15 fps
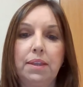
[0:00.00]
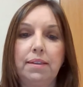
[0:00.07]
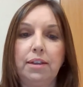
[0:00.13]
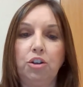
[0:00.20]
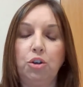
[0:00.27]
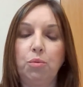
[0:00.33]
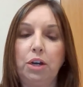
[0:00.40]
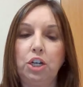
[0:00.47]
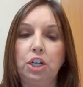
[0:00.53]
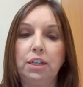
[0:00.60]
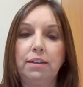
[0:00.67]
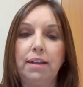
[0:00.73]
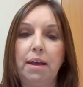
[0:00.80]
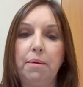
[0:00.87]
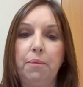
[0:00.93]

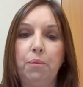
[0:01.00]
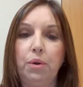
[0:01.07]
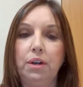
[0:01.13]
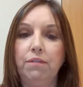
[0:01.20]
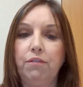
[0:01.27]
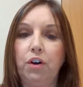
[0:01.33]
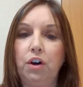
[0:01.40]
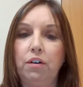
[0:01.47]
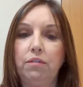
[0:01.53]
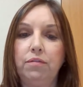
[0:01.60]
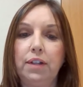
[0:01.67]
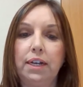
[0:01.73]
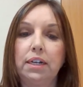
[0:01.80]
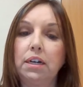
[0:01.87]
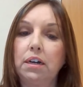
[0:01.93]
situations that would involve
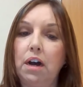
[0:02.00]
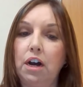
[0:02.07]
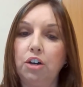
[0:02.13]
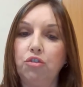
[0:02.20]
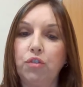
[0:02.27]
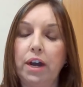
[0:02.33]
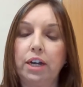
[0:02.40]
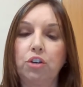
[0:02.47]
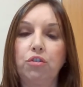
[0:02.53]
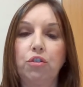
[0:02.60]
like a contractor